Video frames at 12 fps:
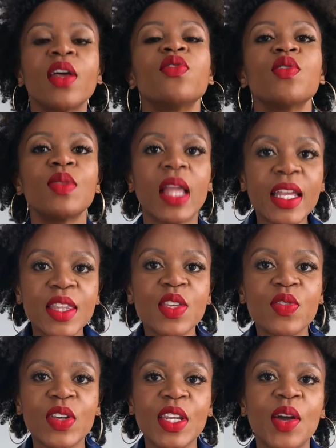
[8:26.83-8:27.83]
If you like
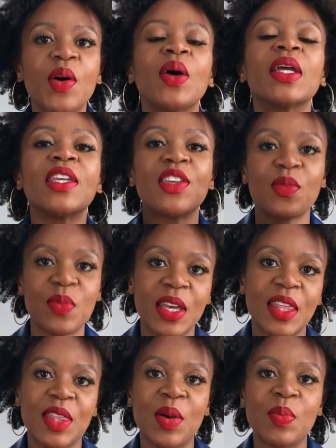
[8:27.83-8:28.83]
this video, give me a
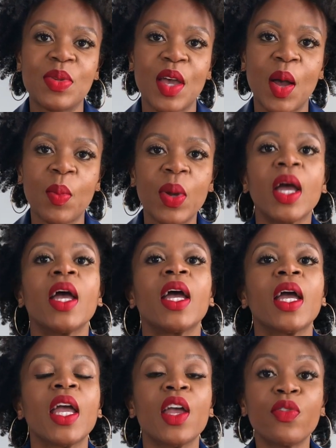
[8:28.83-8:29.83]
thumbs up.
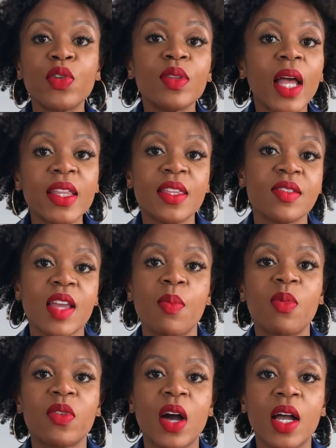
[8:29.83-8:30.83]
If you like this type
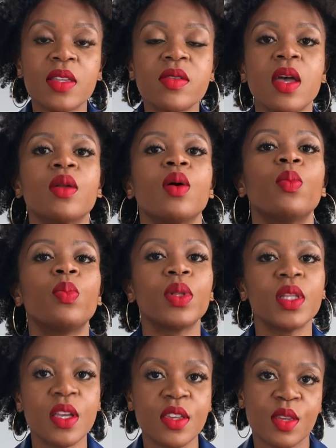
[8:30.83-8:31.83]
of content,
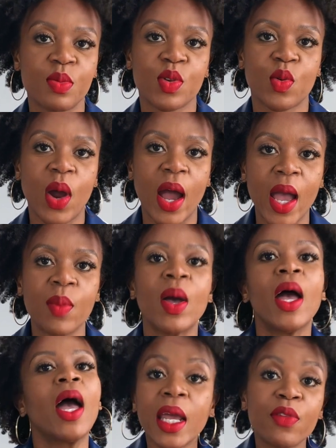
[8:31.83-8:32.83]
please subscribe.
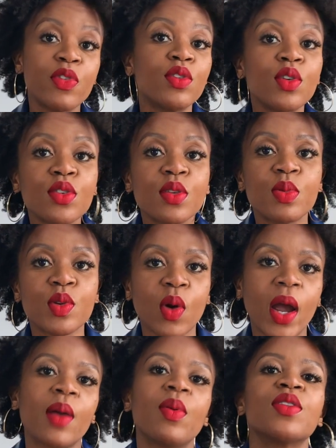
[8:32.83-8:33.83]
And if you do
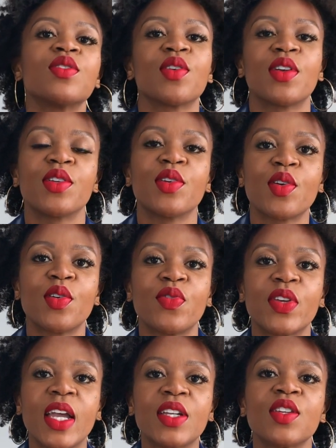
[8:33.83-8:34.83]
subscribe, turn on your
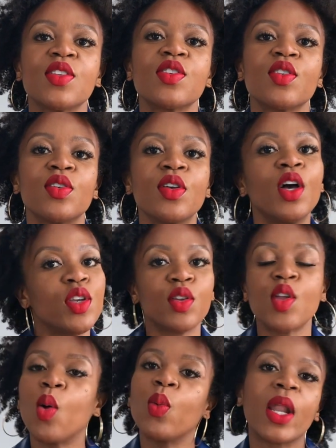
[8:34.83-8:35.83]
notifications so you'll
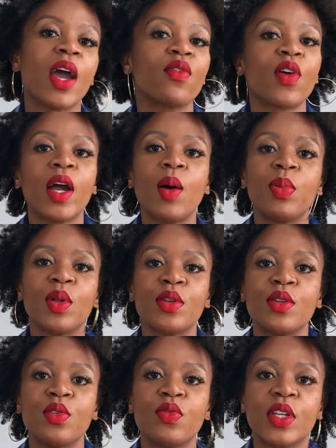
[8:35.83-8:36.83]
know whenever I upload a
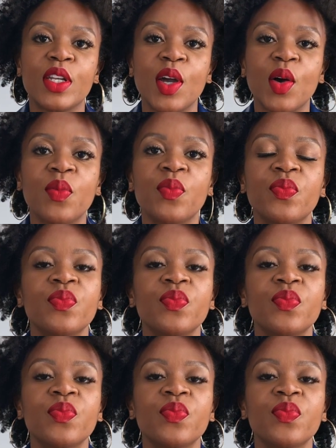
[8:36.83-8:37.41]
new video.